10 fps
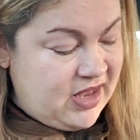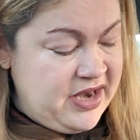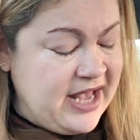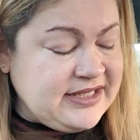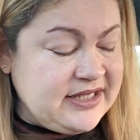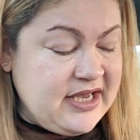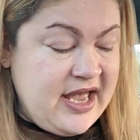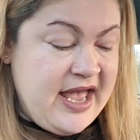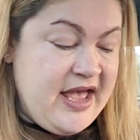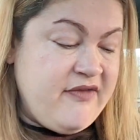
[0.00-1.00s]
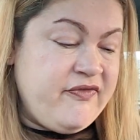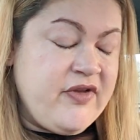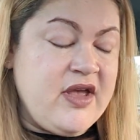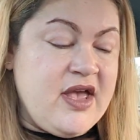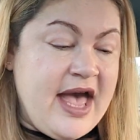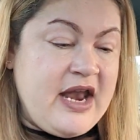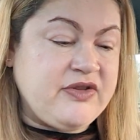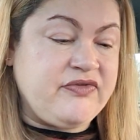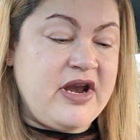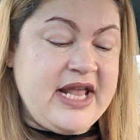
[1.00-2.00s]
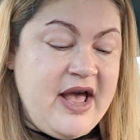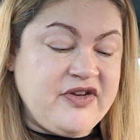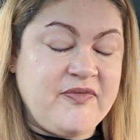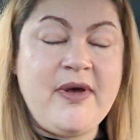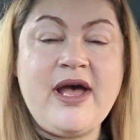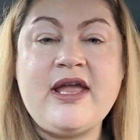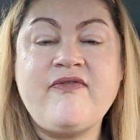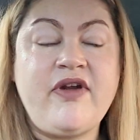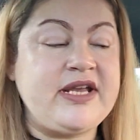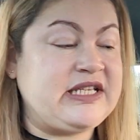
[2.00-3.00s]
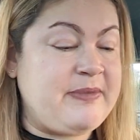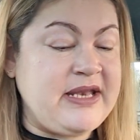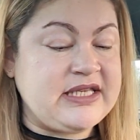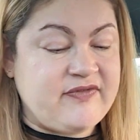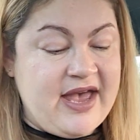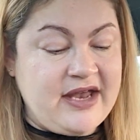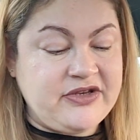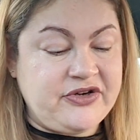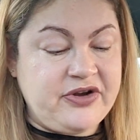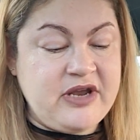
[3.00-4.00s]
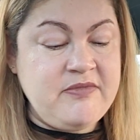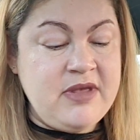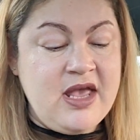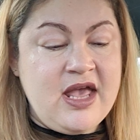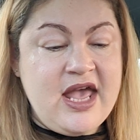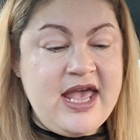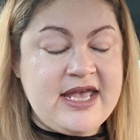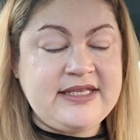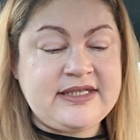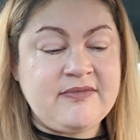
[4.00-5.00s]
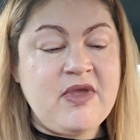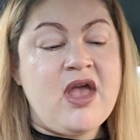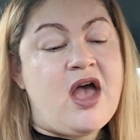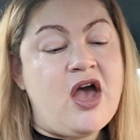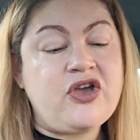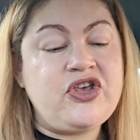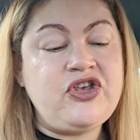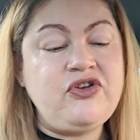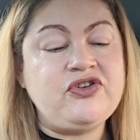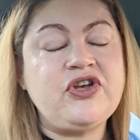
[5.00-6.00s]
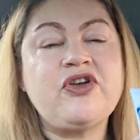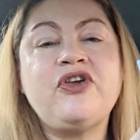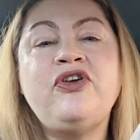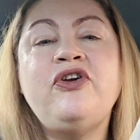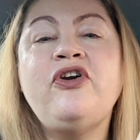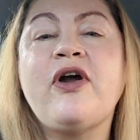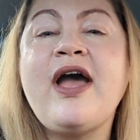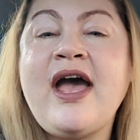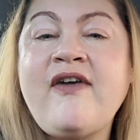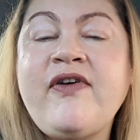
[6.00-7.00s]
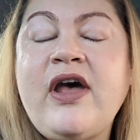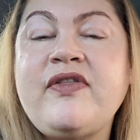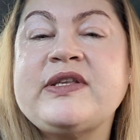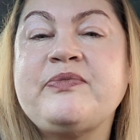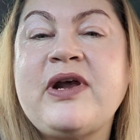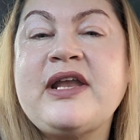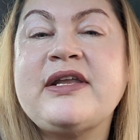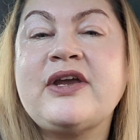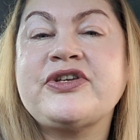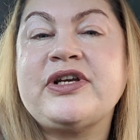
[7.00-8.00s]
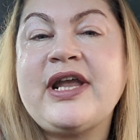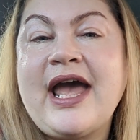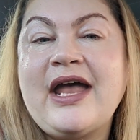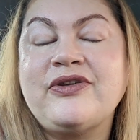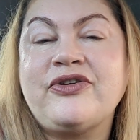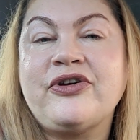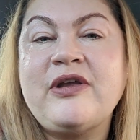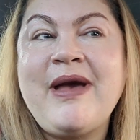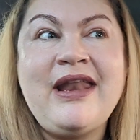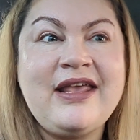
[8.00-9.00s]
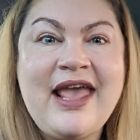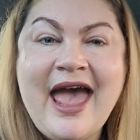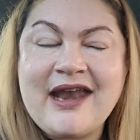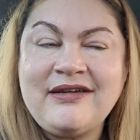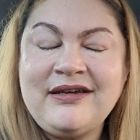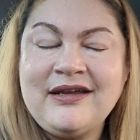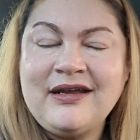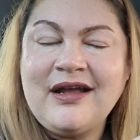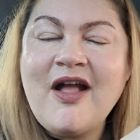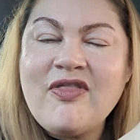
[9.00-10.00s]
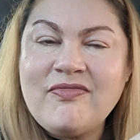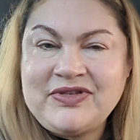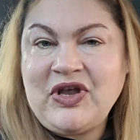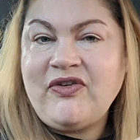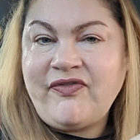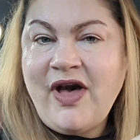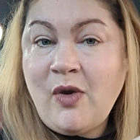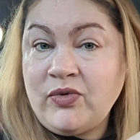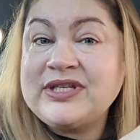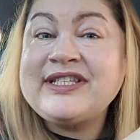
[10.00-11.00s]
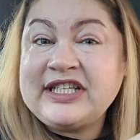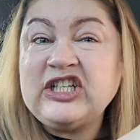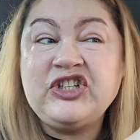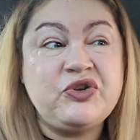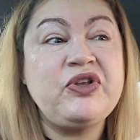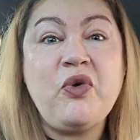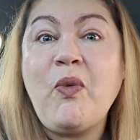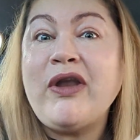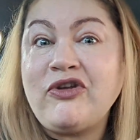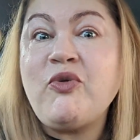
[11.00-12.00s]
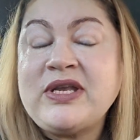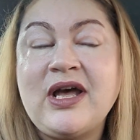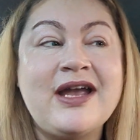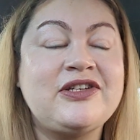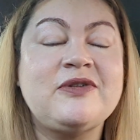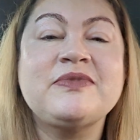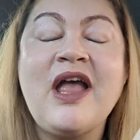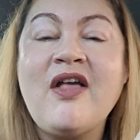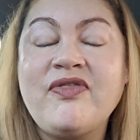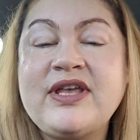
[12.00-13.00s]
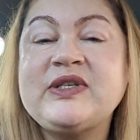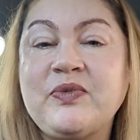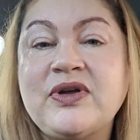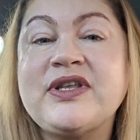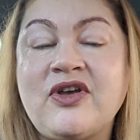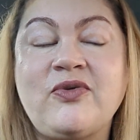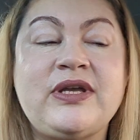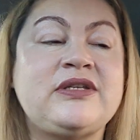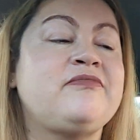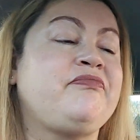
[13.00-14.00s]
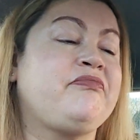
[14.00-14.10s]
Next thing I have, and I was running out of my very expensive hand cream, is Acuta Cura. I have heard this brand actually, hand cream. And again, so far we're still doing the £1 items. This was £1.